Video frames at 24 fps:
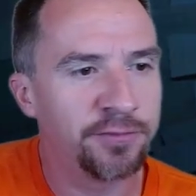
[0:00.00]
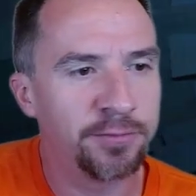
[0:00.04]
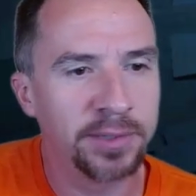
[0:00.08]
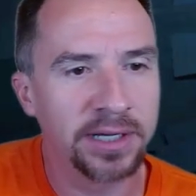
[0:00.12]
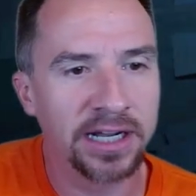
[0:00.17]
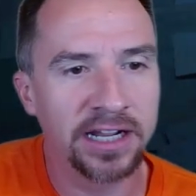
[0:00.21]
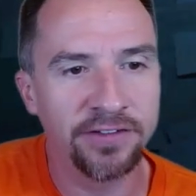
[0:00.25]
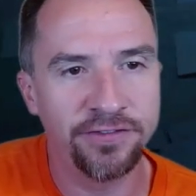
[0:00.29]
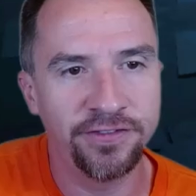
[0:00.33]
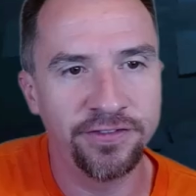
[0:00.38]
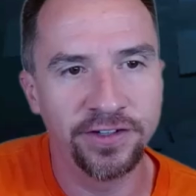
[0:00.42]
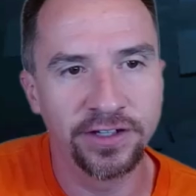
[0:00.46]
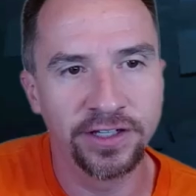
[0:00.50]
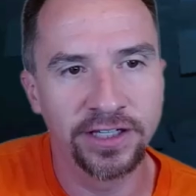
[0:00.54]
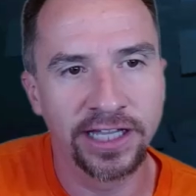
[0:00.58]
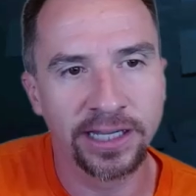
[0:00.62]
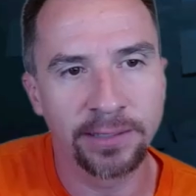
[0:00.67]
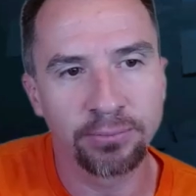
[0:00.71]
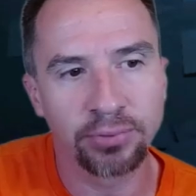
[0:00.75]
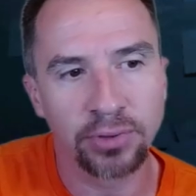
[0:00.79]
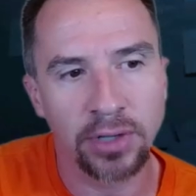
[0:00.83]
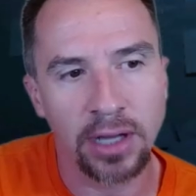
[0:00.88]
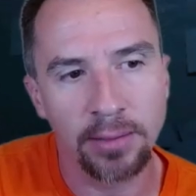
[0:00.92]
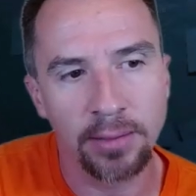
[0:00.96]
But I feel
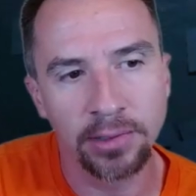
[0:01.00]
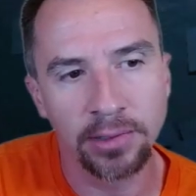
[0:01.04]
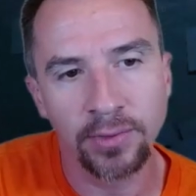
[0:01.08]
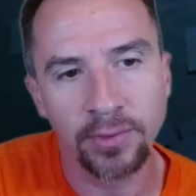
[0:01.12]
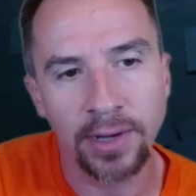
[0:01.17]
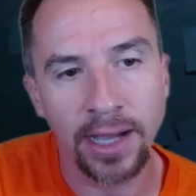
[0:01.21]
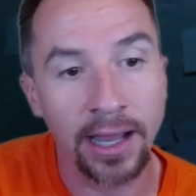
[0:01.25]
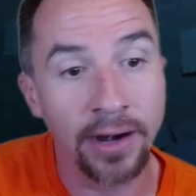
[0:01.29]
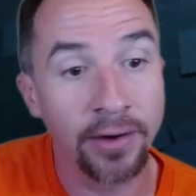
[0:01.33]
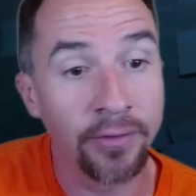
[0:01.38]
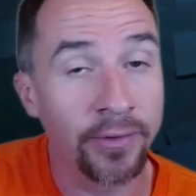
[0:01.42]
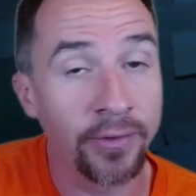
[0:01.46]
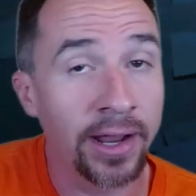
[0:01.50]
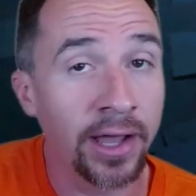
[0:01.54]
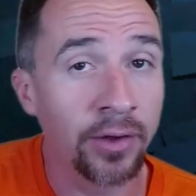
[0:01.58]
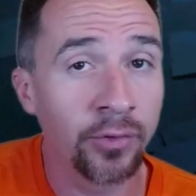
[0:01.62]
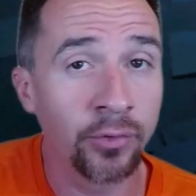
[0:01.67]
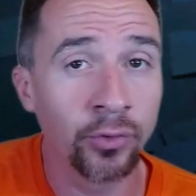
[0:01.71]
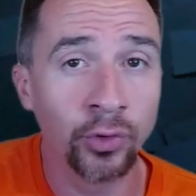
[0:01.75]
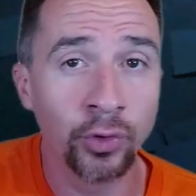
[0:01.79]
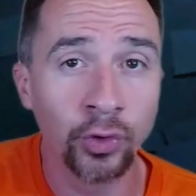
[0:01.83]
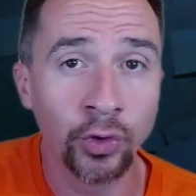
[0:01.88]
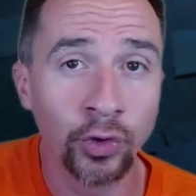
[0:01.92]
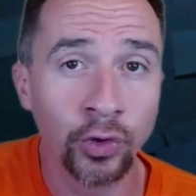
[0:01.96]
like probably right around
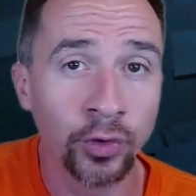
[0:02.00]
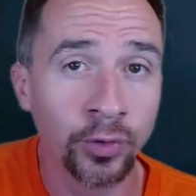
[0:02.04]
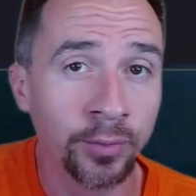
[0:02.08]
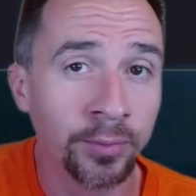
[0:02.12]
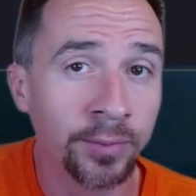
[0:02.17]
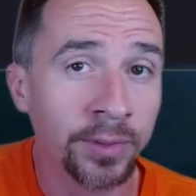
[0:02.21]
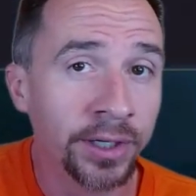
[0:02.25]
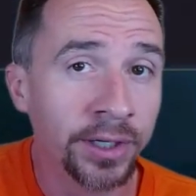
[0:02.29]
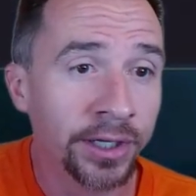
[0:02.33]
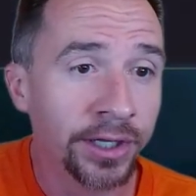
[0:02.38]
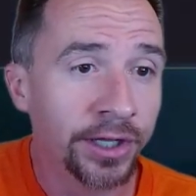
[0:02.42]
room